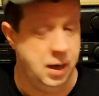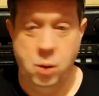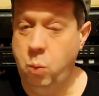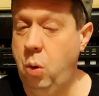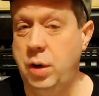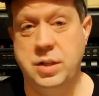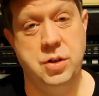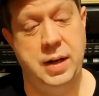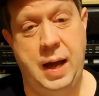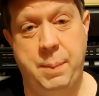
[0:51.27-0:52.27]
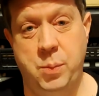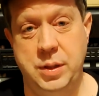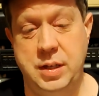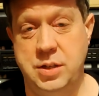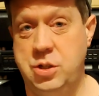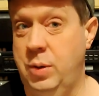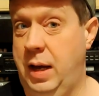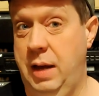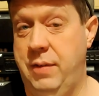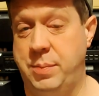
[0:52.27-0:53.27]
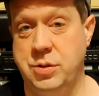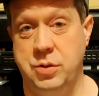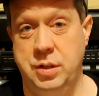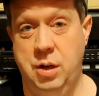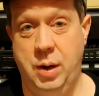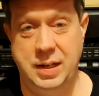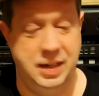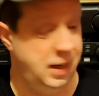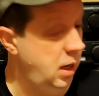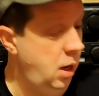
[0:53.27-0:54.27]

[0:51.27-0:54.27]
What is going to happen with these two, I have absolutely no idea.